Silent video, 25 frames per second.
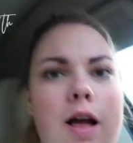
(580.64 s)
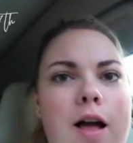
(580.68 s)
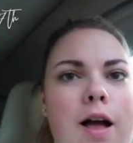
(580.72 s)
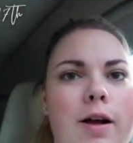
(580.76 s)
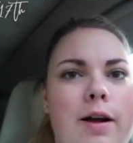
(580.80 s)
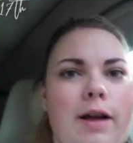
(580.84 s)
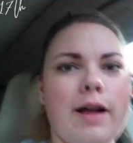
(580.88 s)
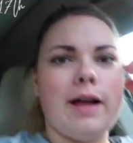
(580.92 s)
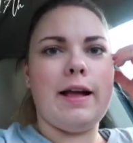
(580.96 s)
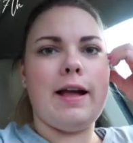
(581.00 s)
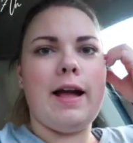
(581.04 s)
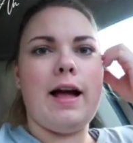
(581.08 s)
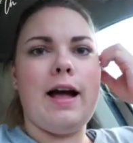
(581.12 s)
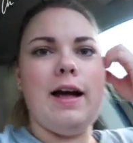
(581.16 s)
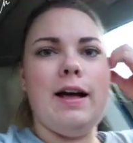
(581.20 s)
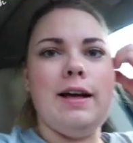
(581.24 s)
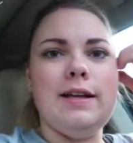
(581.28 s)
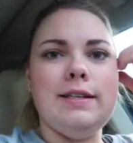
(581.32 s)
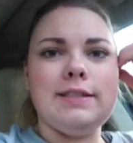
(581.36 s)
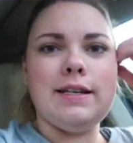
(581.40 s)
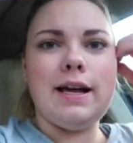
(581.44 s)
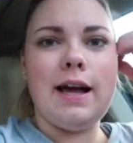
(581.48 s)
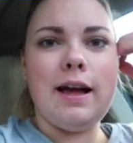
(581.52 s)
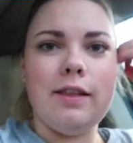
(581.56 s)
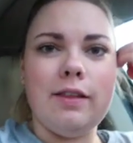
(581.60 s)
Okay
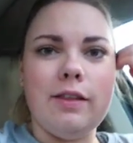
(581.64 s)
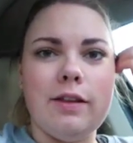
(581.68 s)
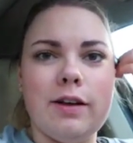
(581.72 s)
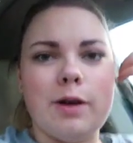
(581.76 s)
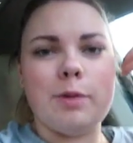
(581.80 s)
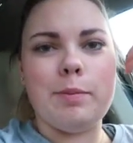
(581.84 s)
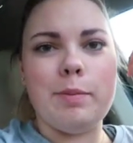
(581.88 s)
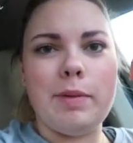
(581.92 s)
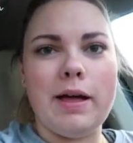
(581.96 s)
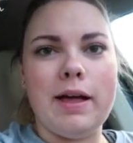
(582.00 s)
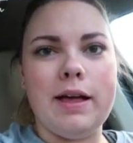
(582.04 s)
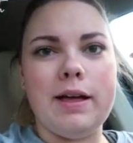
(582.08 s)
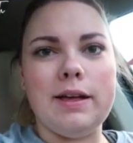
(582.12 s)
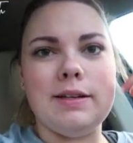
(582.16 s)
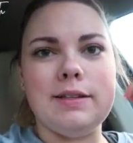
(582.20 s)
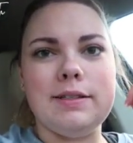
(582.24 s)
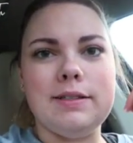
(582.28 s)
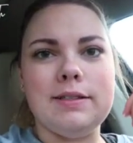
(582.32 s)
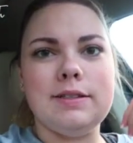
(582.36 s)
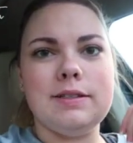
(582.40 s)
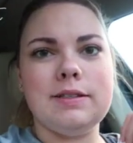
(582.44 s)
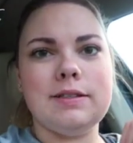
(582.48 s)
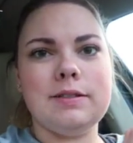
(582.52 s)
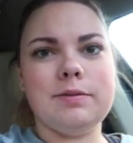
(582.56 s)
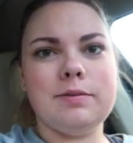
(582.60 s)
guys, I look a
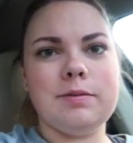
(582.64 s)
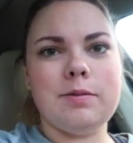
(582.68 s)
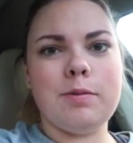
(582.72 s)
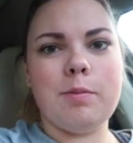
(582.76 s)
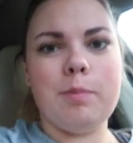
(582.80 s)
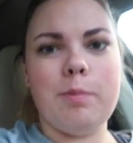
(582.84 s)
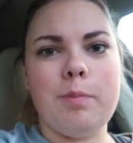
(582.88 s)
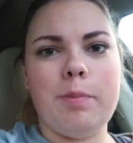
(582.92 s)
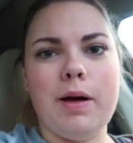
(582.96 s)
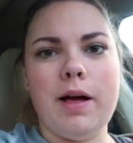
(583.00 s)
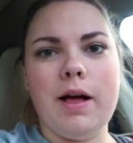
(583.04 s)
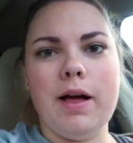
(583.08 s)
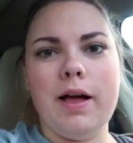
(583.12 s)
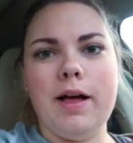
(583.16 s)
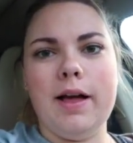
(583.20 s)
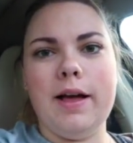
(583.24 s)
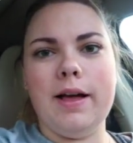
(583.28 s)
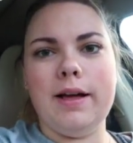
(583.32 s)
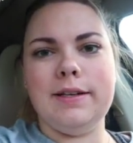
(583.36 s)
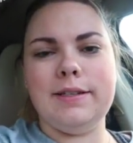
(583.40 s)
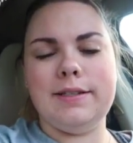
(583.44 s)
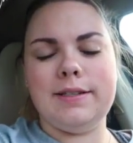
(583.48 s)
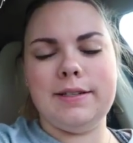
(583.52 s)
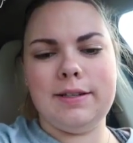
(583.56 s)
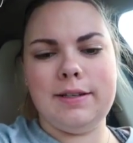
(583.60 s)
mess,
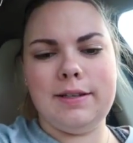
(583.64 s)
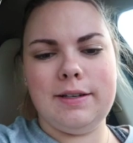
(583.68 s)
but